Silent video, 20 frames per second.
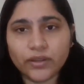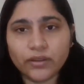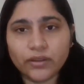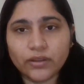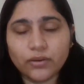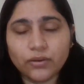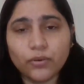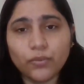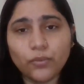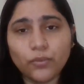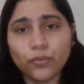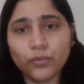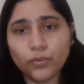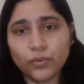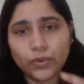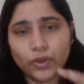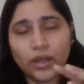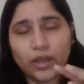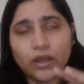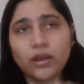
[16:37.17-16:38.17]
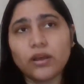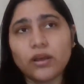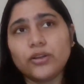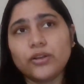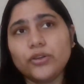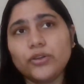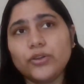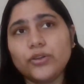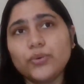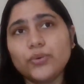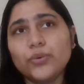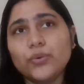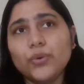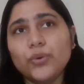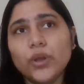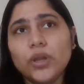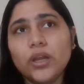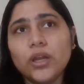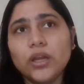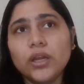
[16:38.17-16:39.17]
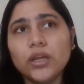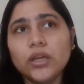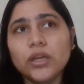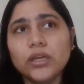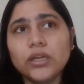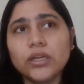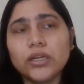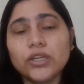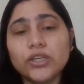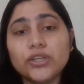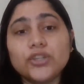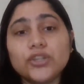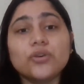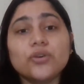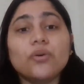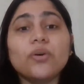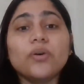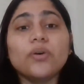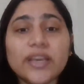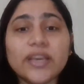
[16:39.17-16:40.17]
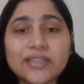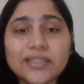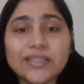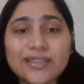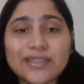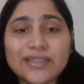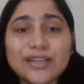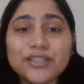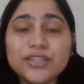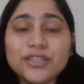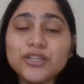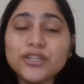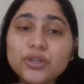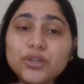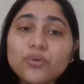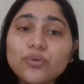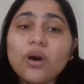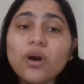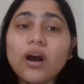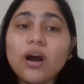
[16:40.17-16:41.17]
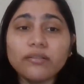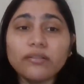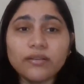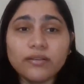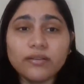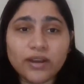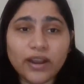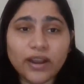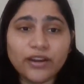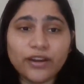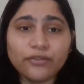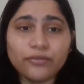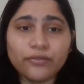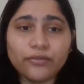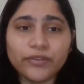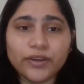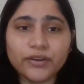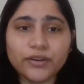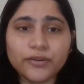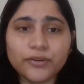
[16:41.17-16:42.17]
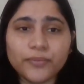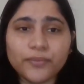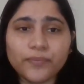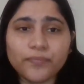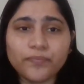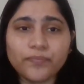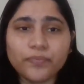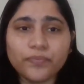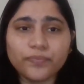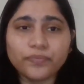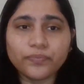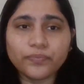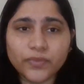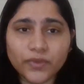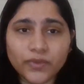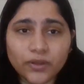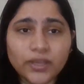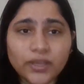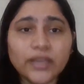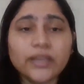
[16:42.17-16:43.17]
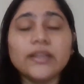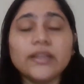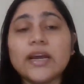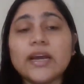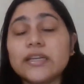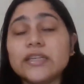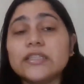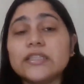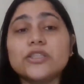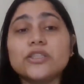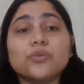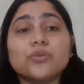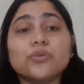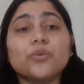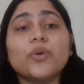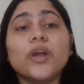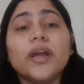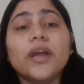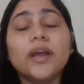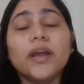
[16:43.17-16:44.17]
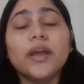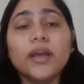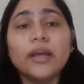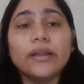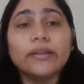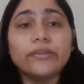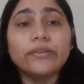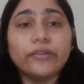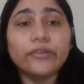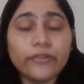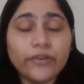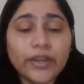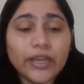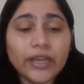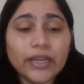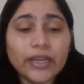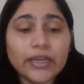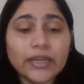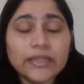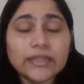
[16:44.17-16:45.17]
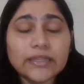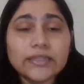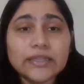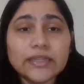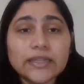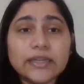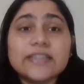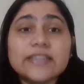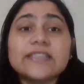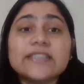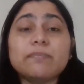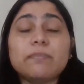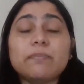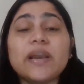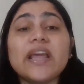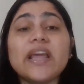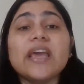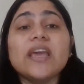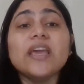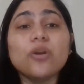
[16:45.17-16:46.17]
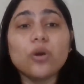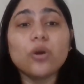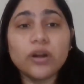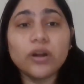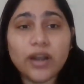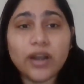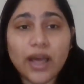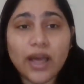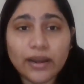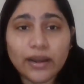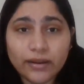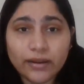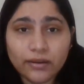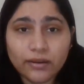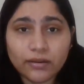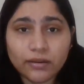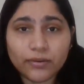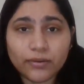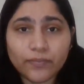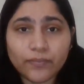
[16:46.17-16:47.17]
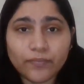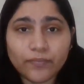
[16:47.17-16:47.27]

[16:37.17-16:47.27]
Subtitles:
to showcase that you are the right fit. Okay, that is two. Three is display your talent.